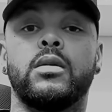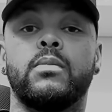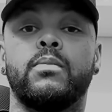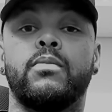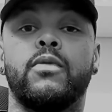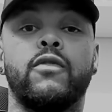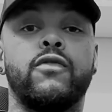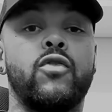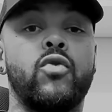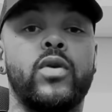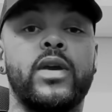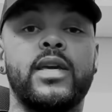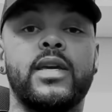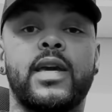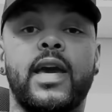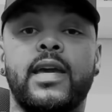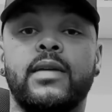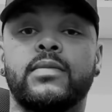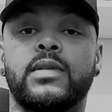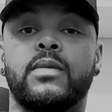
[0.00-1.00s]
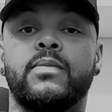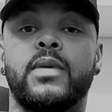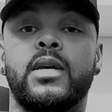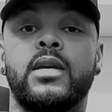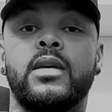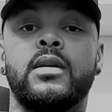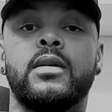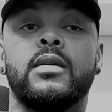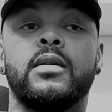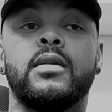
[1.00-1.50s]
before he came to
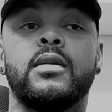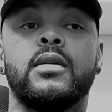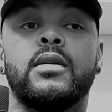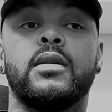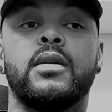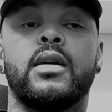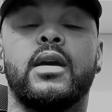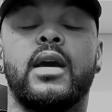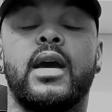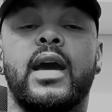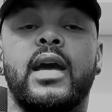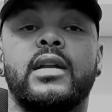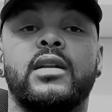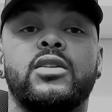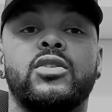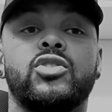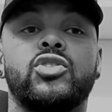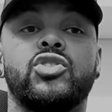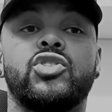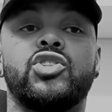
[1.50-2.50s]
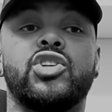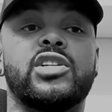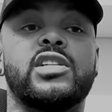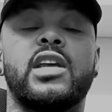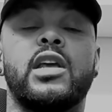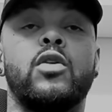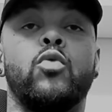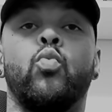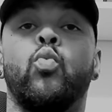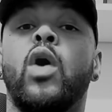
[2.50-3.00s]
me. And just
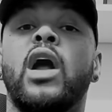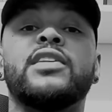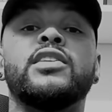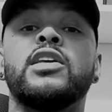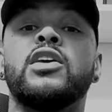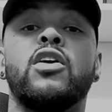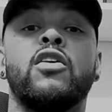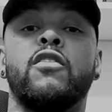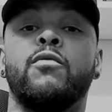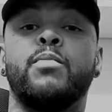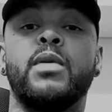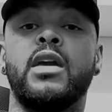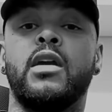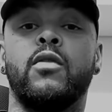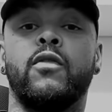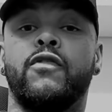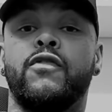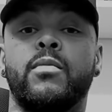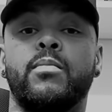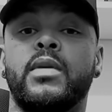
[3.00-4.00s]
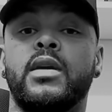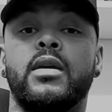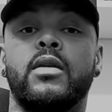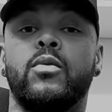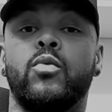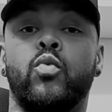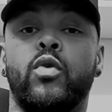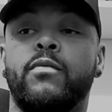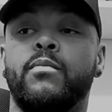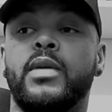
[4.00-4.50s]
in 1 year of being
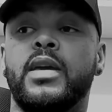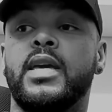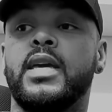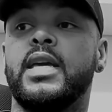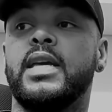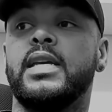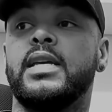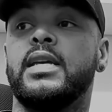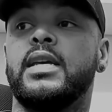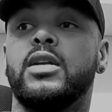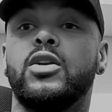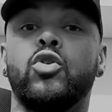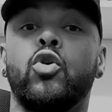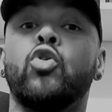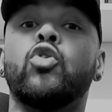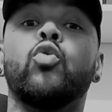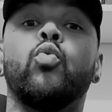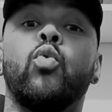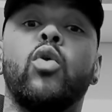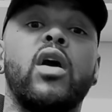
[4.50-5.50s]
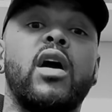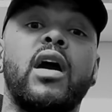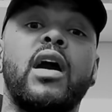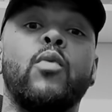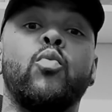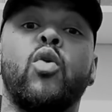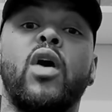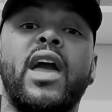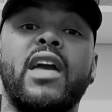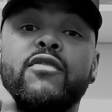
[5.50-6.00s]
with me, look
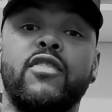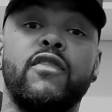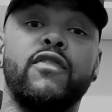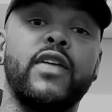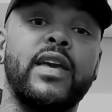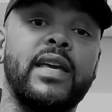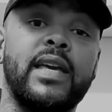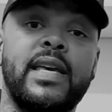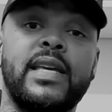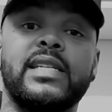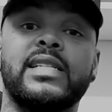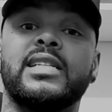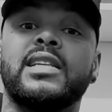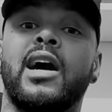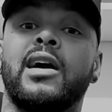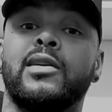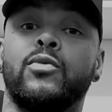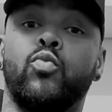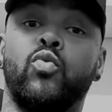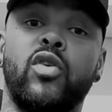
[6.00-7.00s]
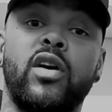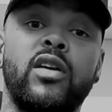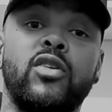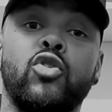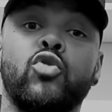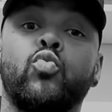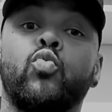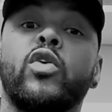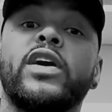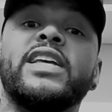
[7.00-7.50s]
what everything he's done.
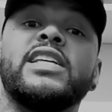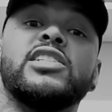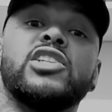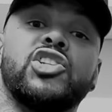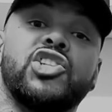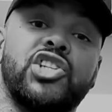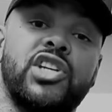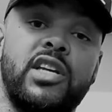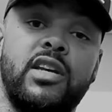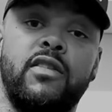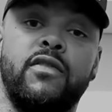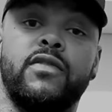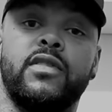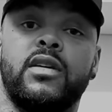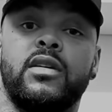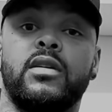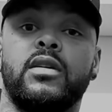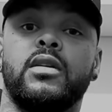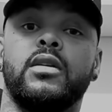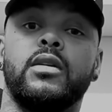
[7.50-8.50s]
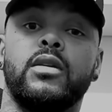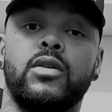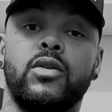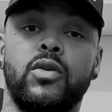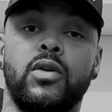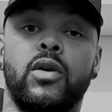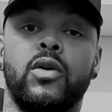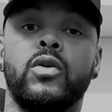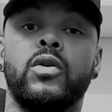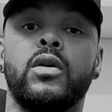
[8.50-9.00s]
Look what he's achieved, you
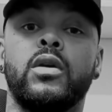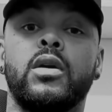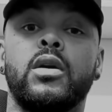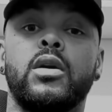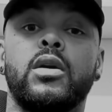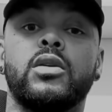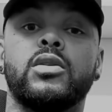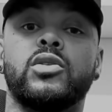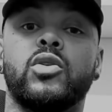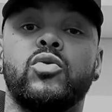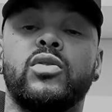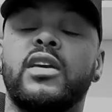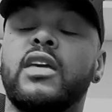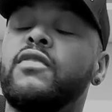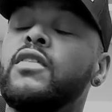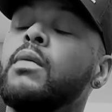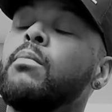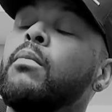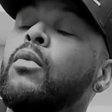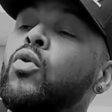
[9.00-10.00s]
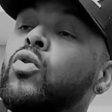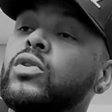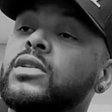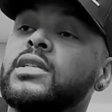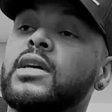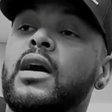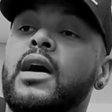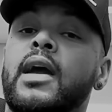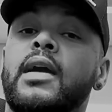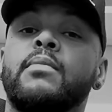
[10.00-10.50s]
know. So give it more
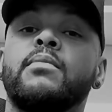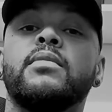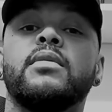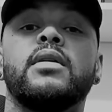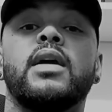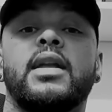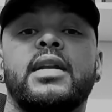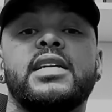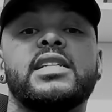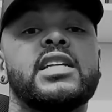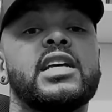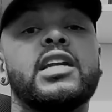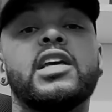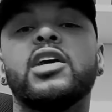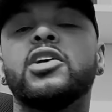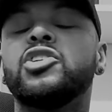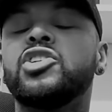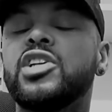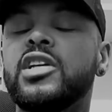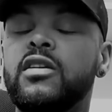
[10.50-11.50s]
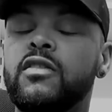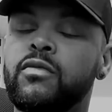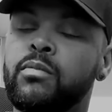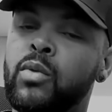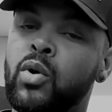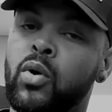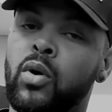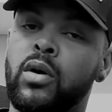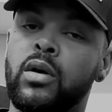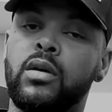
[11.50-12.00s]
time and he's going to achieve
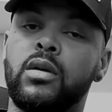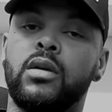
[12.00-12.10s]
more,